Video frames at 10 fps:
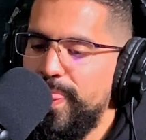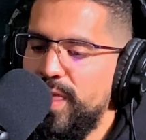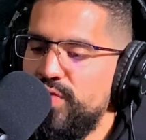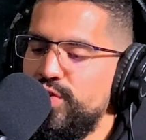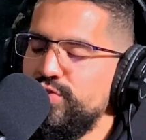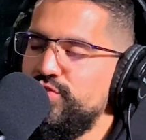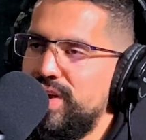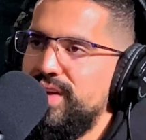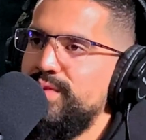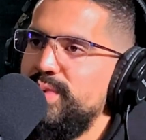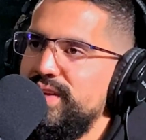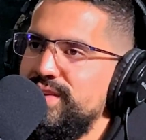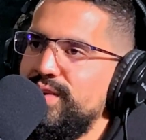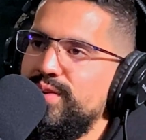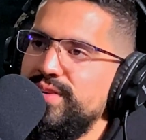if you're striking $1
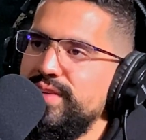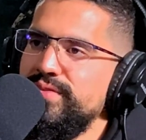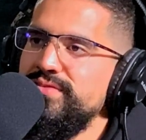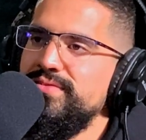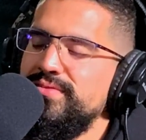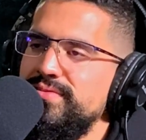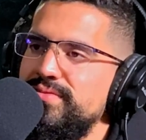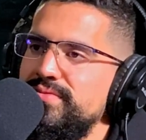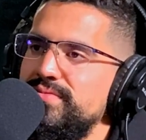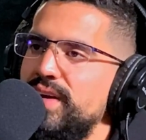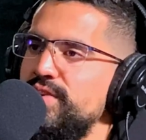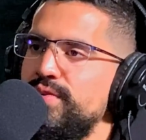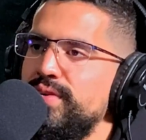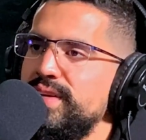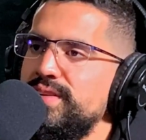million deal and you don't get